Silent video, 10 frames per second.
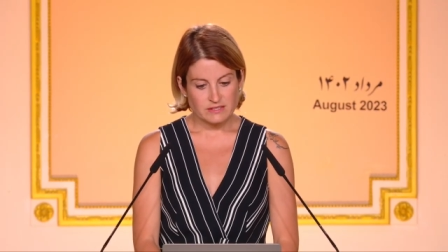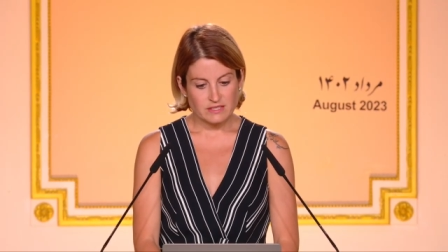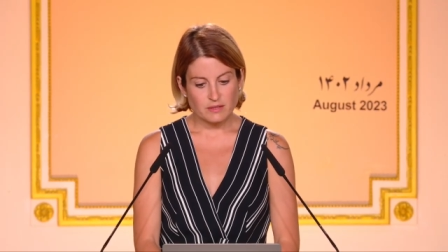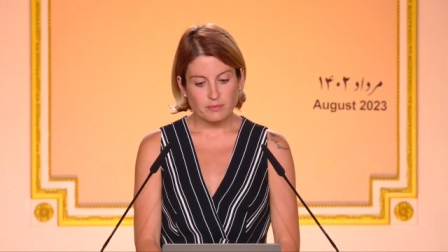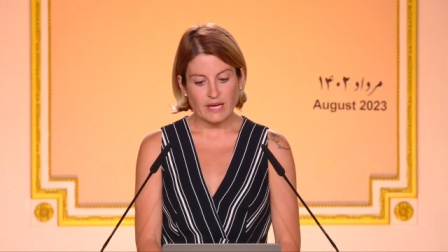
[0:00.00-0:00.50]

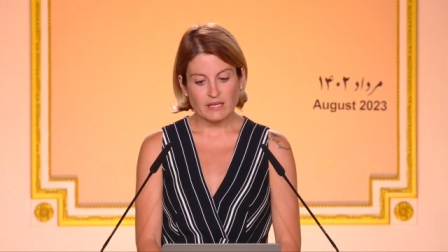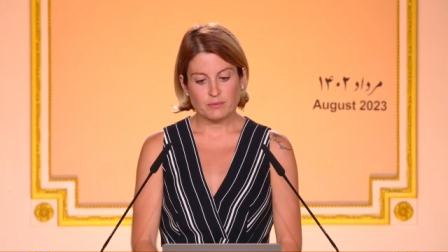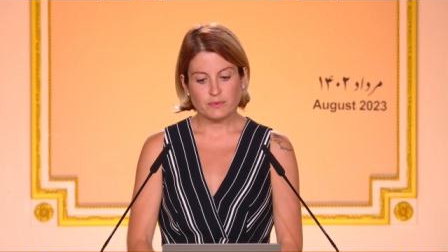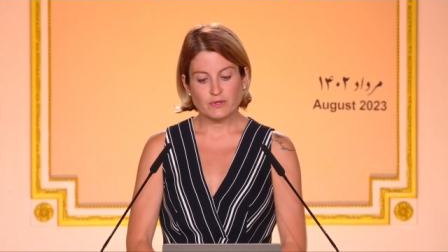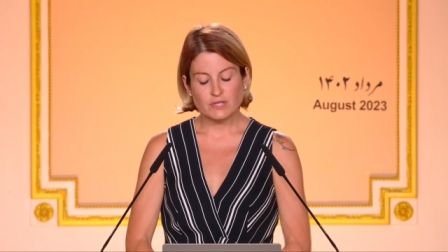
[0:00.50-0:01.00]
To combat
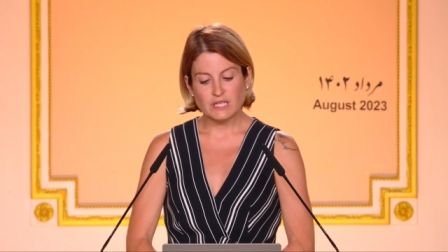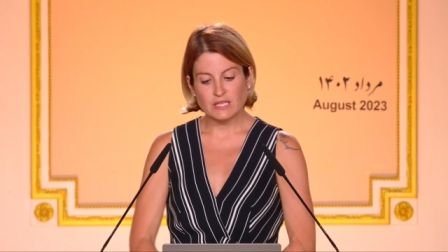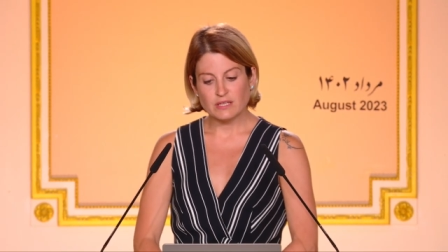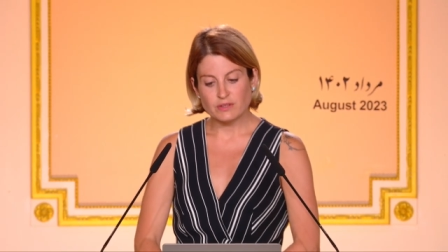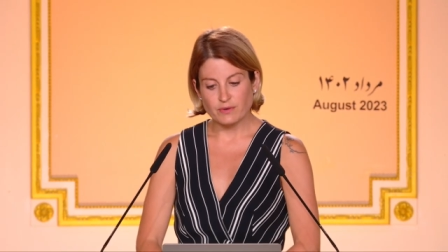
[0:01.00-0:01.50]

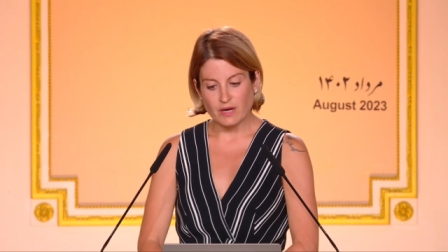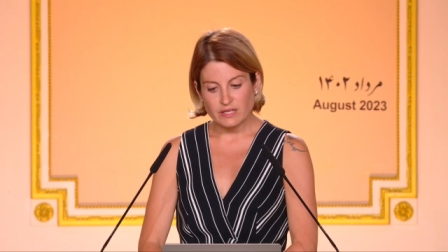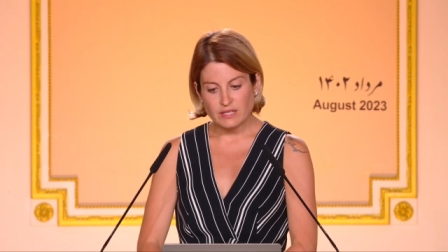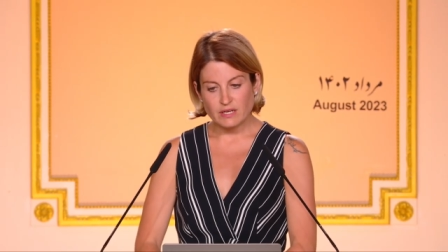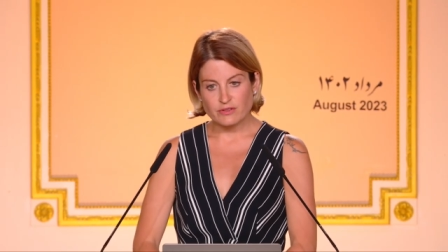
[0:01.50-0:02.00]
impunity in
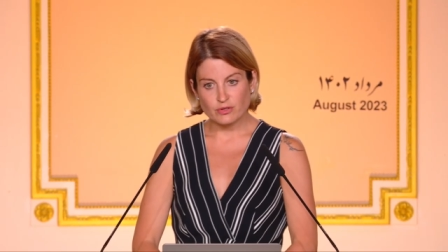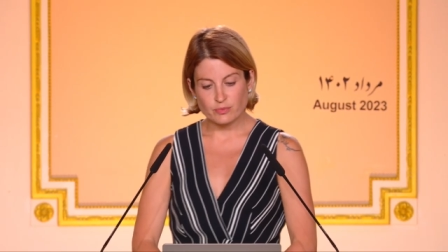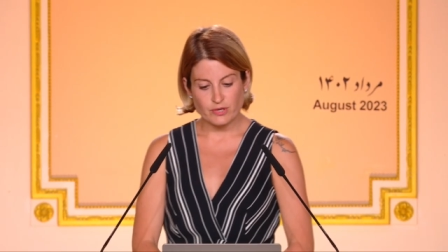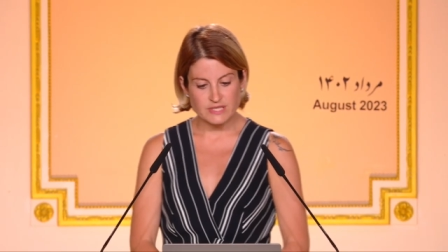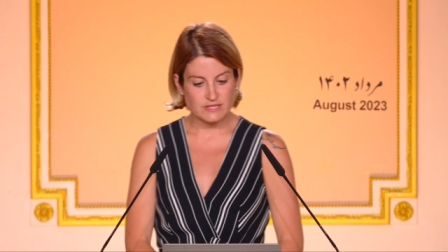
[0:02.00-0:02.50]
Iran and other
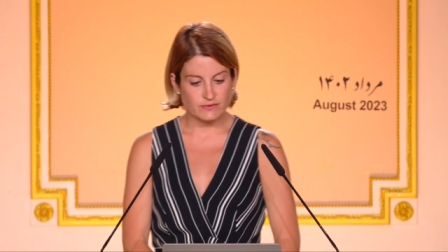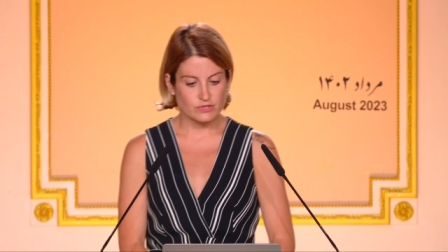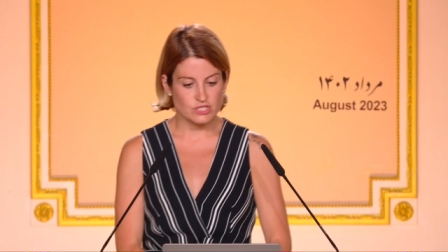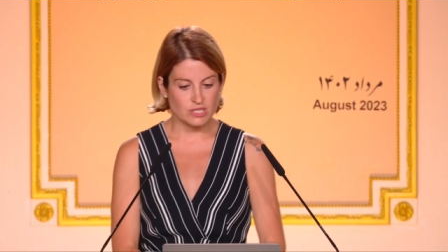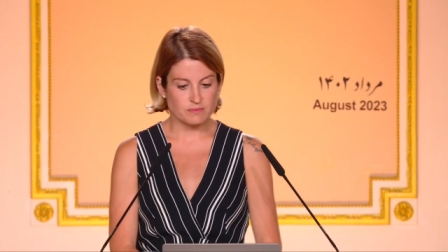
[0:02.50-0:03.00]
oppressive
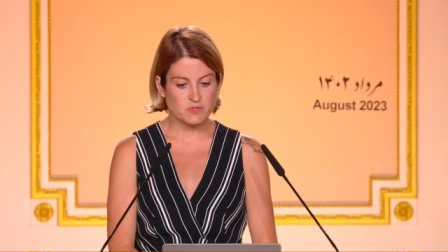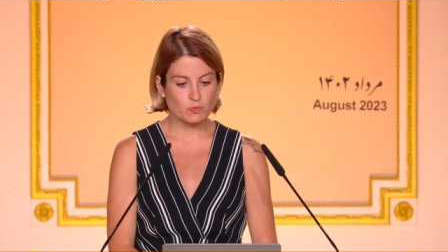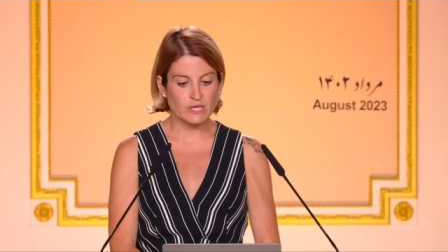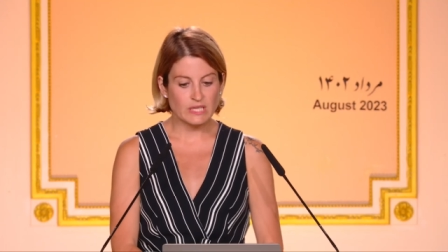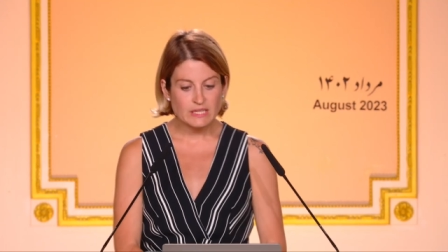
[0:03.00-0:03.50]
regimes,
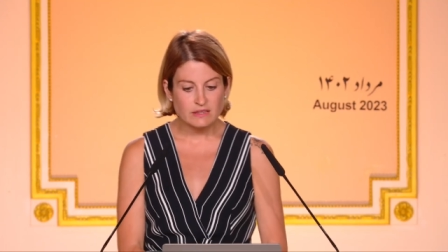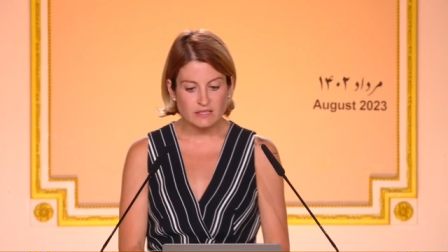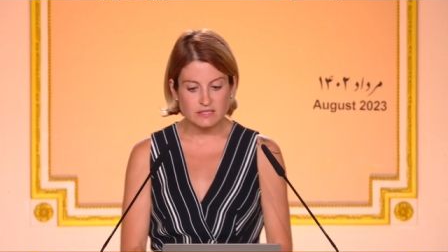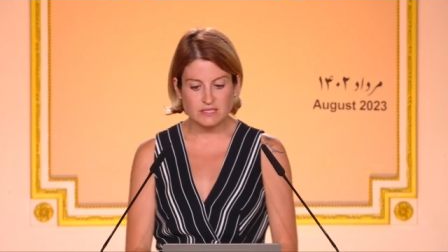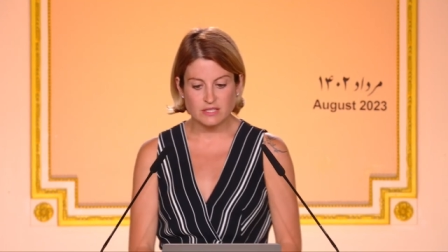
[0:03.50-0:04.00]
we need the
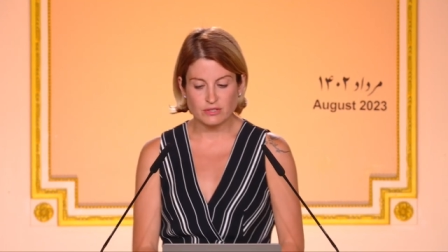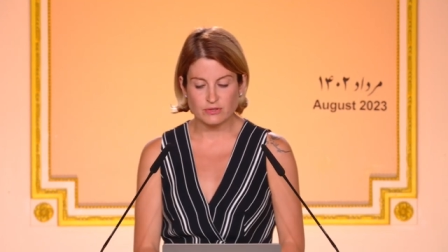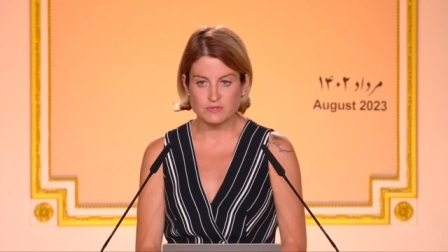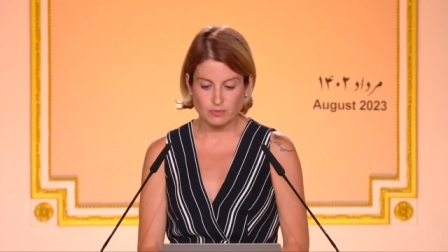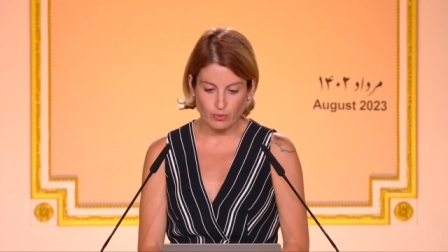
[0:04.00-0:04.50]

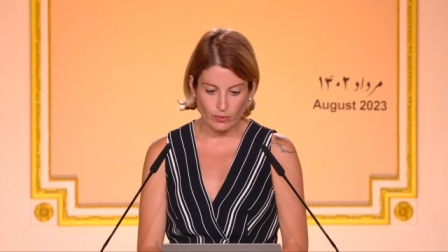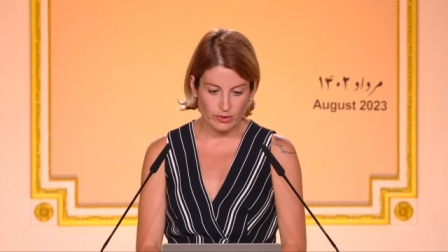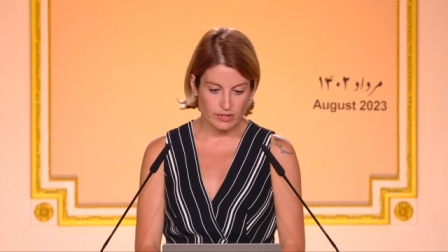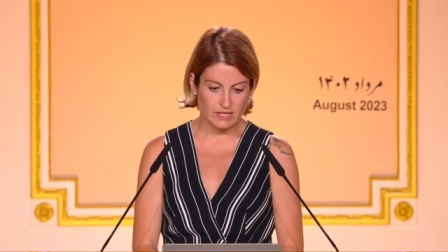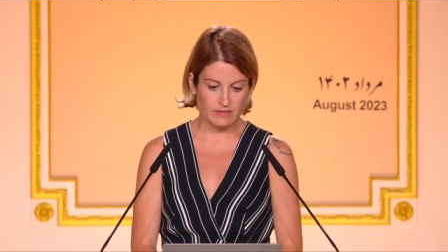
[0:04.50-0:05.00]
continued
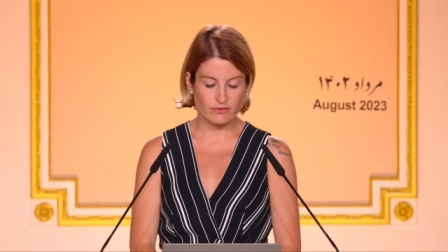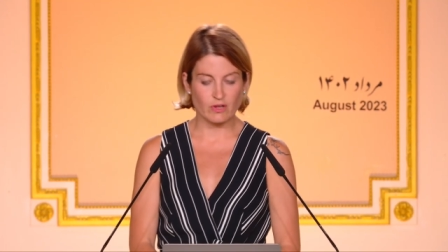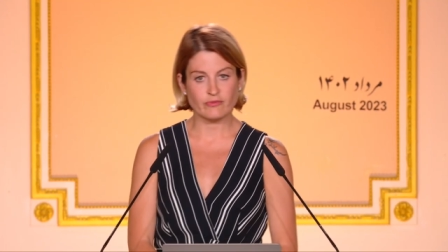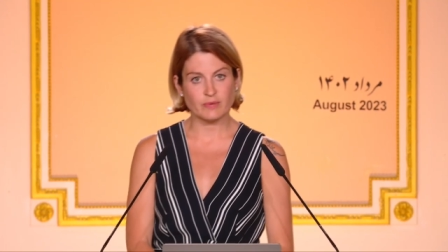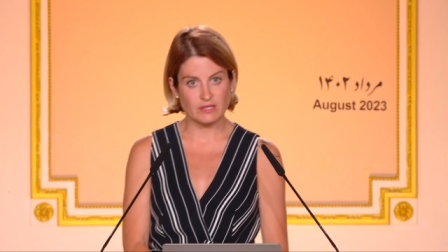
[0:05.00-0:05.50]
support and
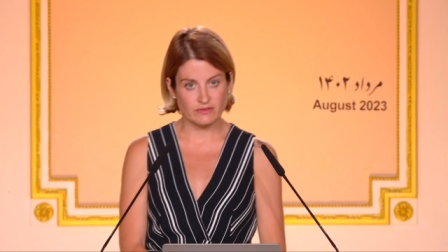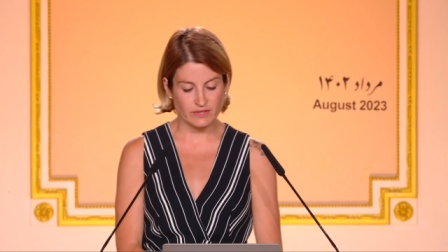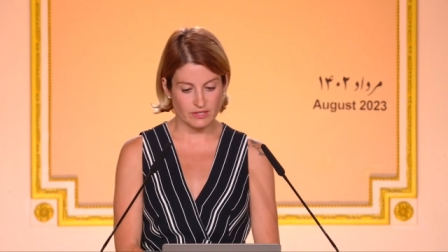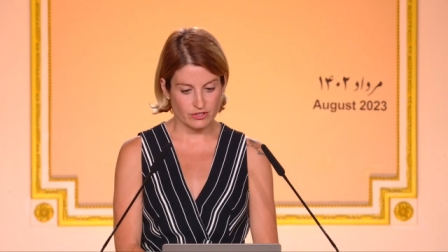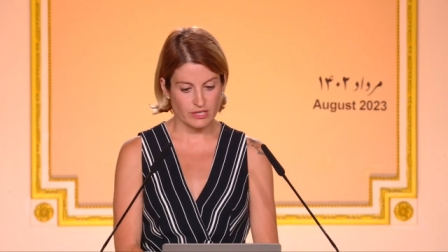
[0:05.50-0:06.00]
involvement
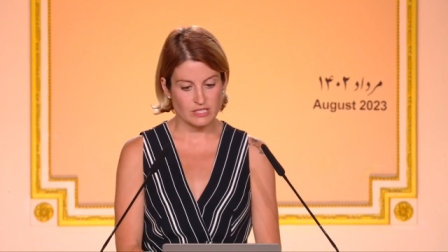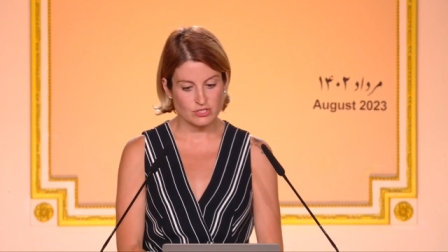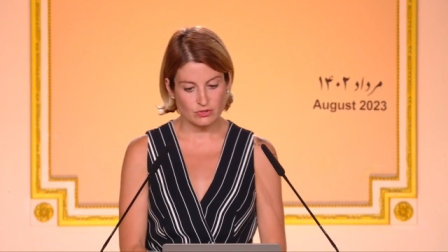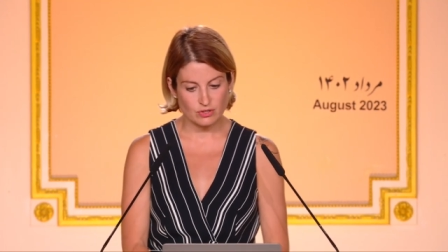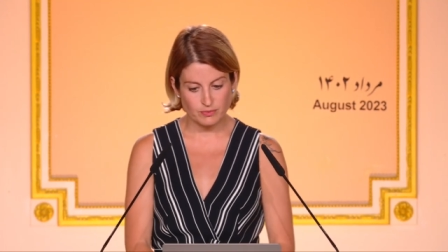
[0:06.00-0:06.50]
of the
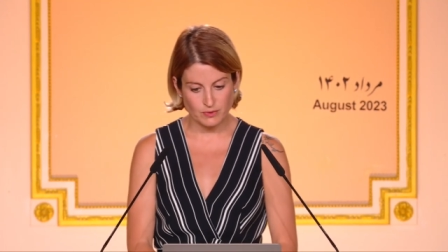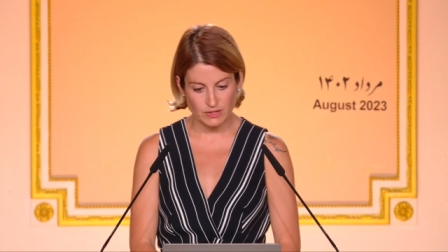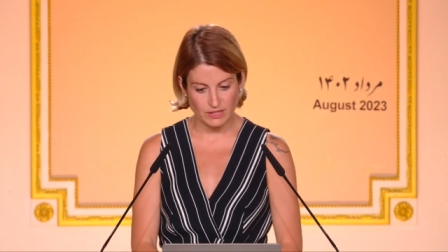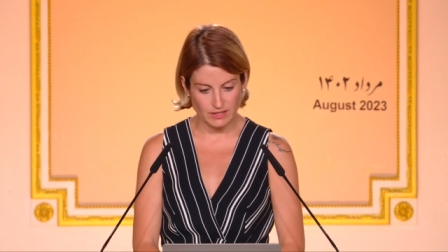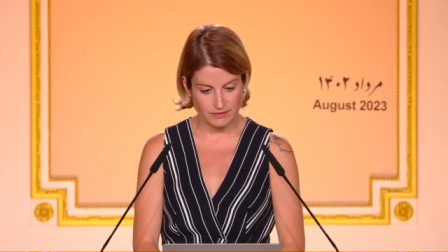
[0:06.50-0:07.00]
international
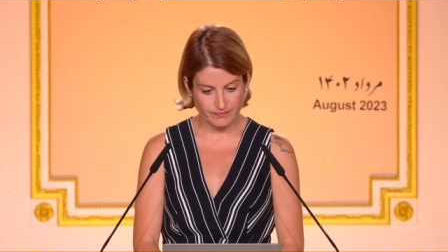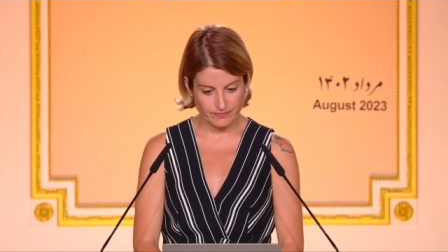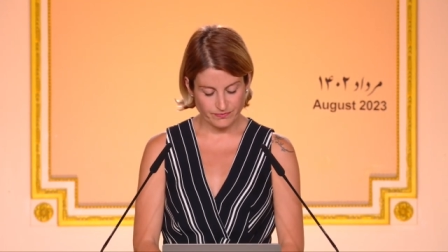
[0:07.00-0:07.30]
community.